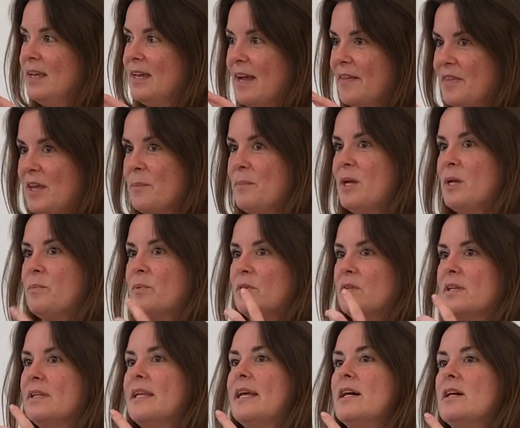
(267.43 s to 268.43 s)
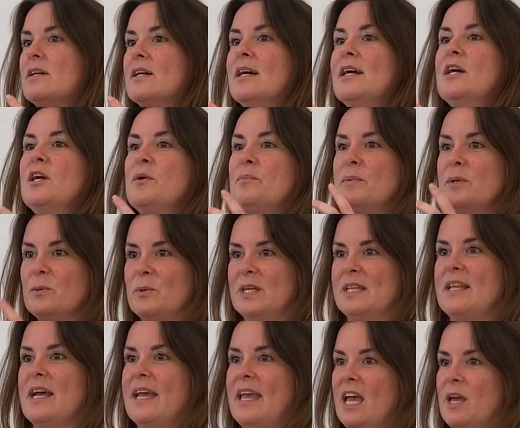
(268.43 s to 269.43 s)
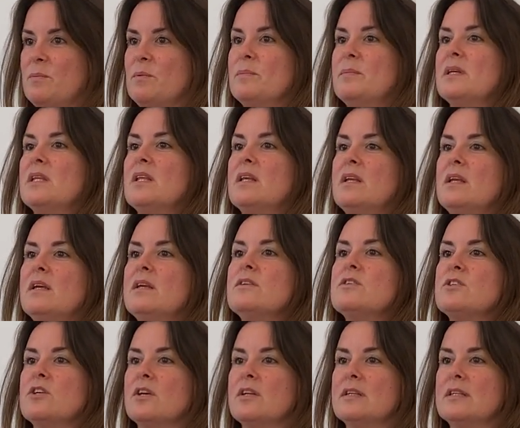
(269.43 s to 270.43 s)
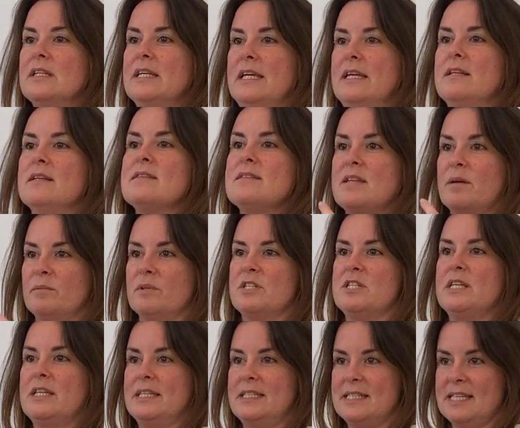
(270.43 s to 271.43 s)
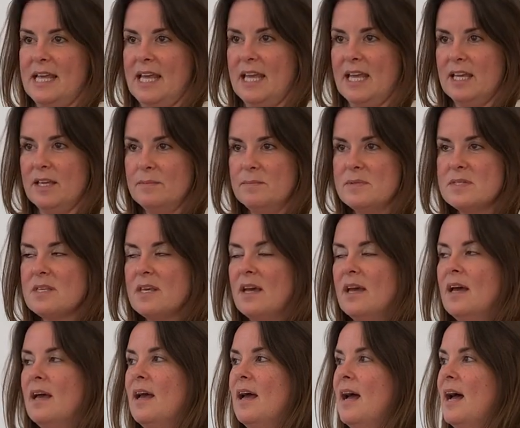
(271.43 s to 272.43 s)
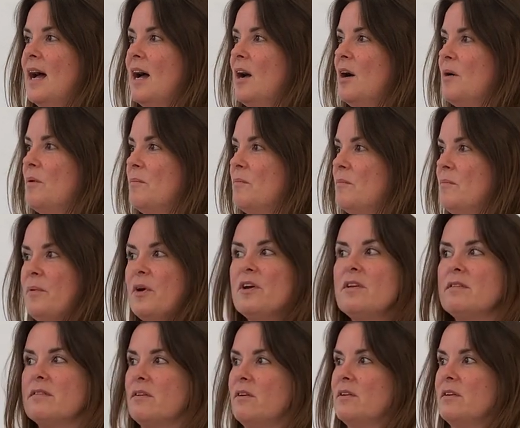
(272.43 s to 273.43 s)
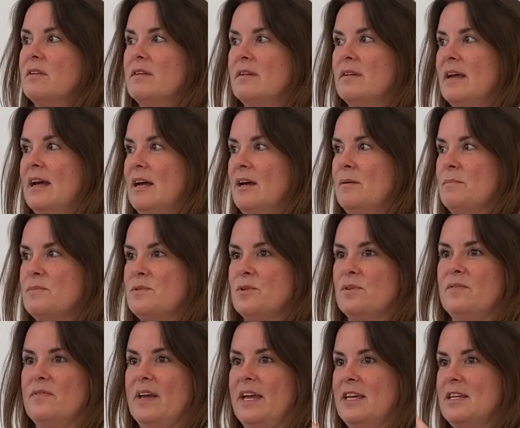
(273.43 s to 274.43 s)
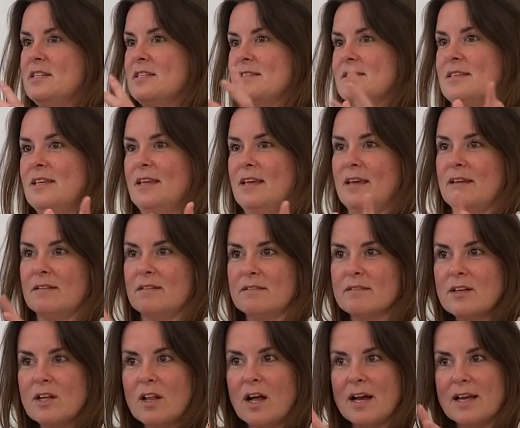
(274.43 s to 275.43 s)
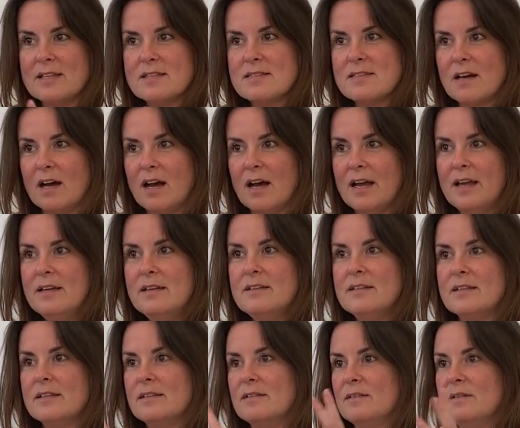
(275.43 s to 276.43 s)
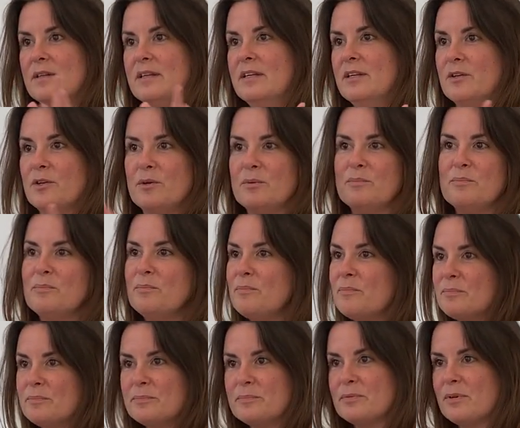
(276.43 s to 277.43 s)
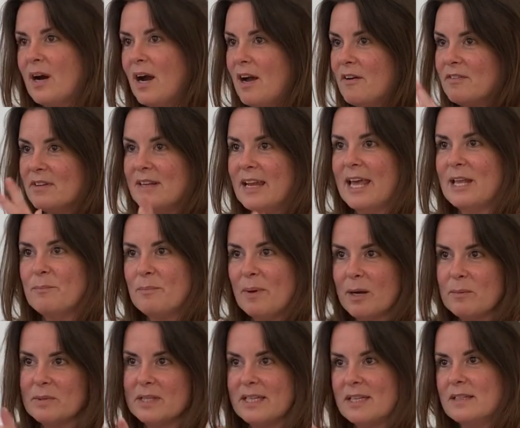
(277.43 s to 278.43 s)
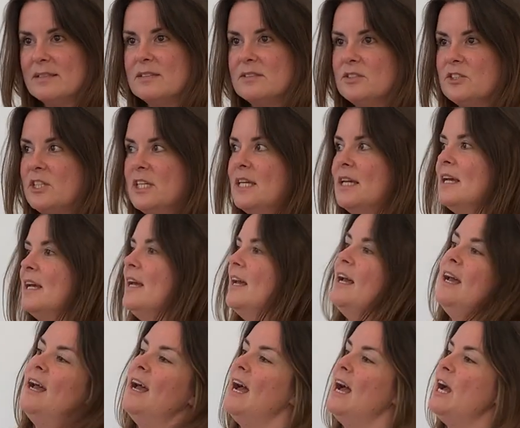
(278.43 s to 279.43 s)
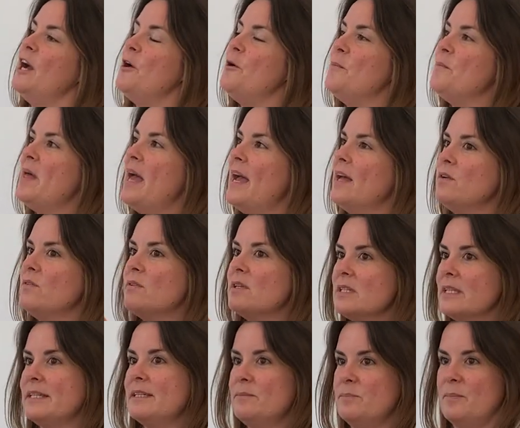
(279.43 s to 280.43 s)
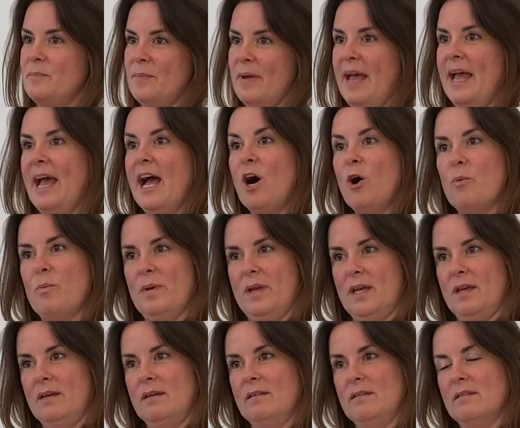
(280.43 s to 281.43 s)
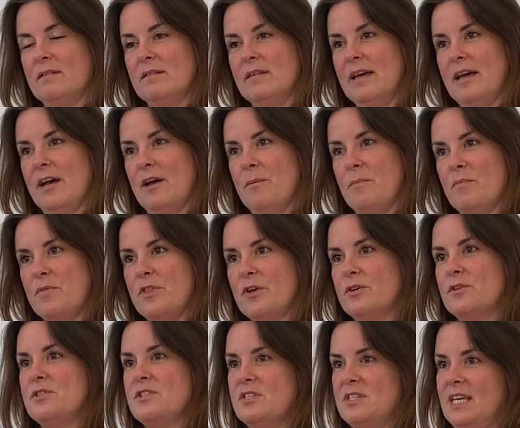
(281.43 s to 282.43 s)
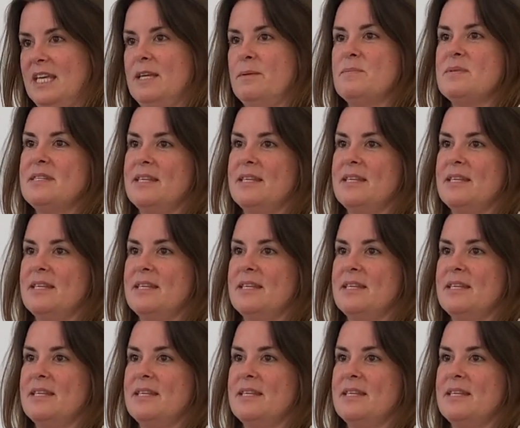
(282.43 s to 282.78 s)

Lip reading: and that people are now building that capability internally and establishing teams, both on sort of agency and client side in private and public industry, and really helping those teams